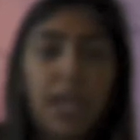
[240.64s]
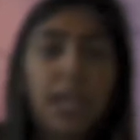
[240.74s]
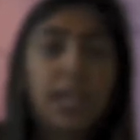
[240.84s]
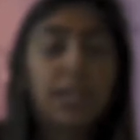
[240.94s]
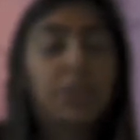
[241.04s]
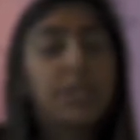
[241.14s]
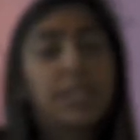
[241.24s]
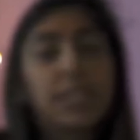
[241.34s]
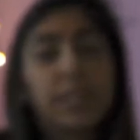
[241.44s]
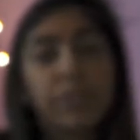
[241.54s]
and I can only
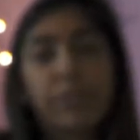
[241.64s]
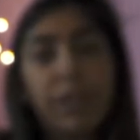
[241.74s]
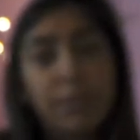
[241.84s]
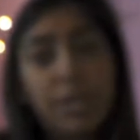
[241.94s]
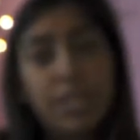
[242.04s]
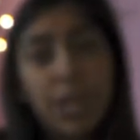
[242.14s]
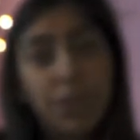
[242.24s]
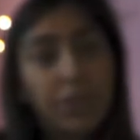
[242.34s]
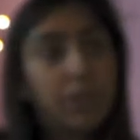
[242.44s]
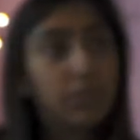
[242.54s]
take, like, a 5-minute shower,
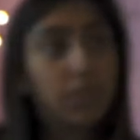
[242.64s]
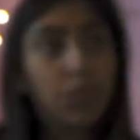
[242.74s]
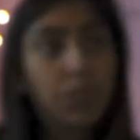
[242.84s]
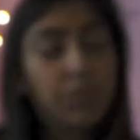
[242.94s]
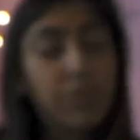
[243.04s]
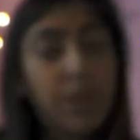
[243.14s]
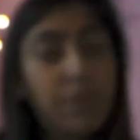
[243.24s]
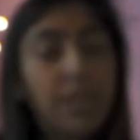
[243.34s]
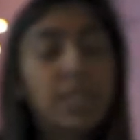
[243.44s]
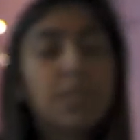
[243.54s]
then I'll go in for 5
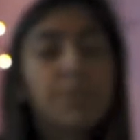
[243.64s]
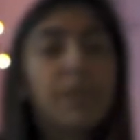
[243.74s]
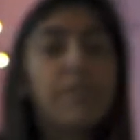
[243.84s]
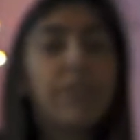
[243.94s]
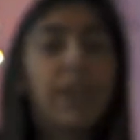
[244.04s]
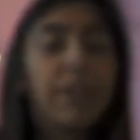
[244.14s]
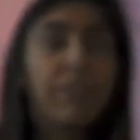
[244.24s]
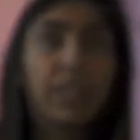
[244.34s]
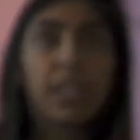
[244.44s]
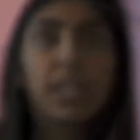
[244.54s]
minutes. But if I have,
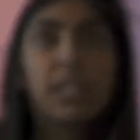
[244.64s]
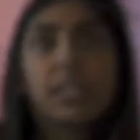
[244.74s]
like,